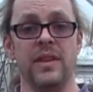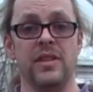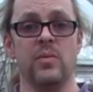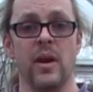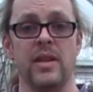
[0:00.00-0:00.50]

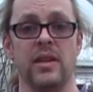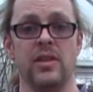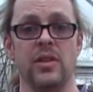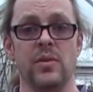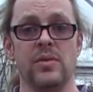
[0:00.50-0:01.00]
This is where you
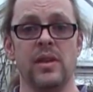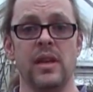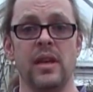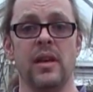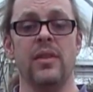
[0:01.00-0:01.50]
can use
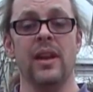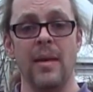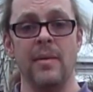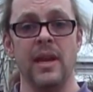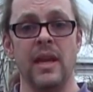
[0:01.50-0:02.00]
the
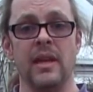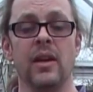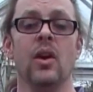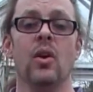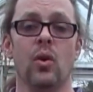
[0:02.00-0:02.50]
limonene,
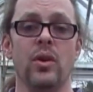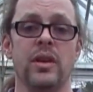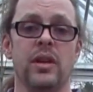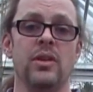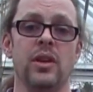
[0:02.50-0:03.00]
or
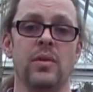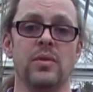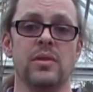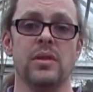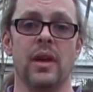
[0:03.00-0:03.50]
you can
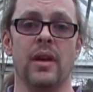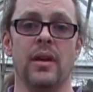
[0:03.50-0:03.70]
use